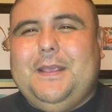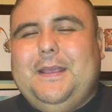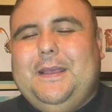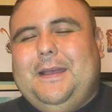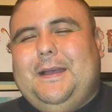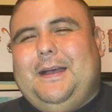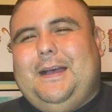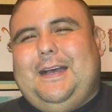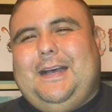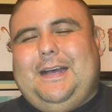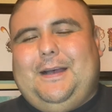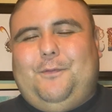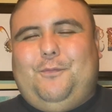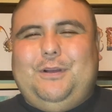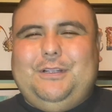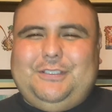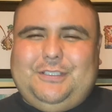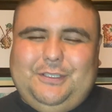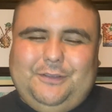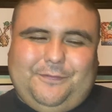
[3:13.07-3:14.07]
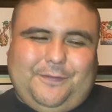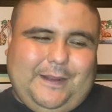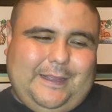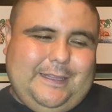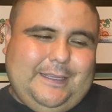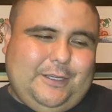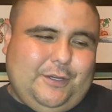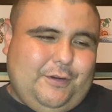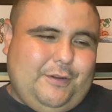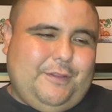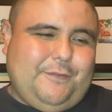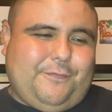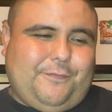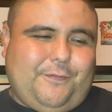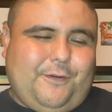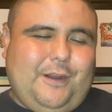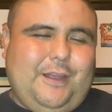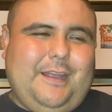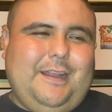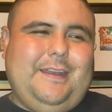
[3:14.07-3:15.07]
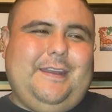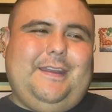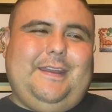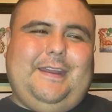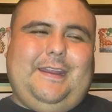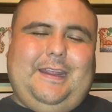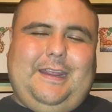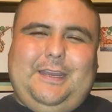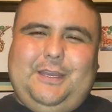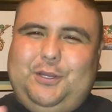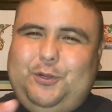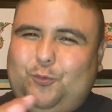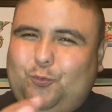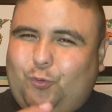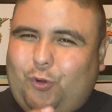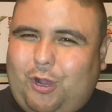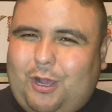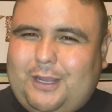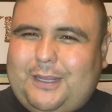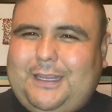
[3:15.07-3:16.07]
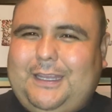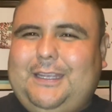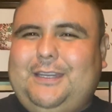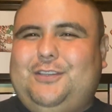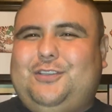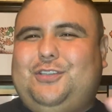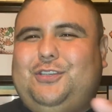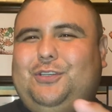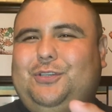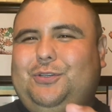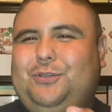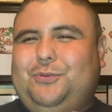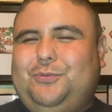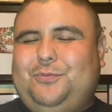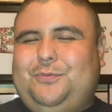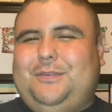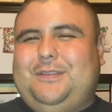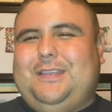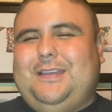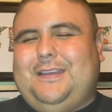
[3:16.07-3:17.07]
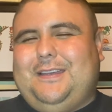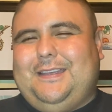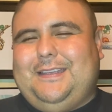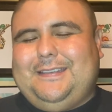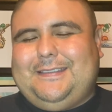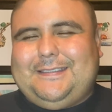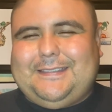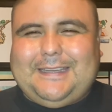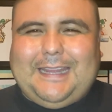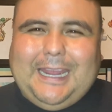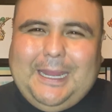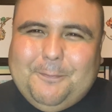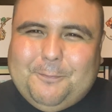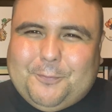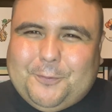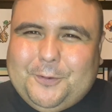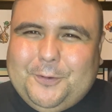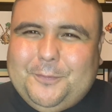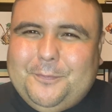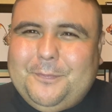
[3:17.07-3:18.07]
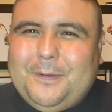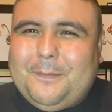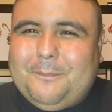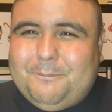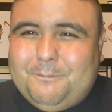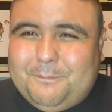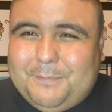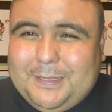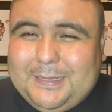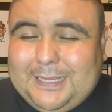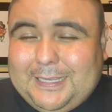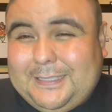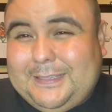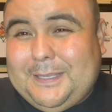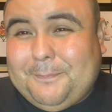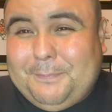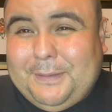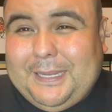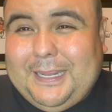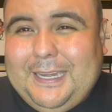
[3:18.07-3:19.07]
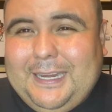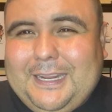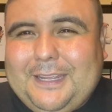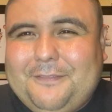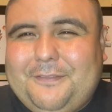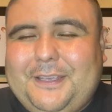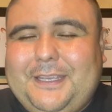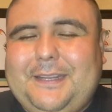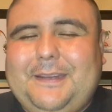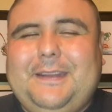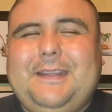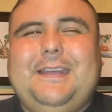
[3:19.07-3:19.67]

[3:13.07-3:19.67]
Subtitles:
Once you finally go to the front and you walk into the escape room, like the beginning of it,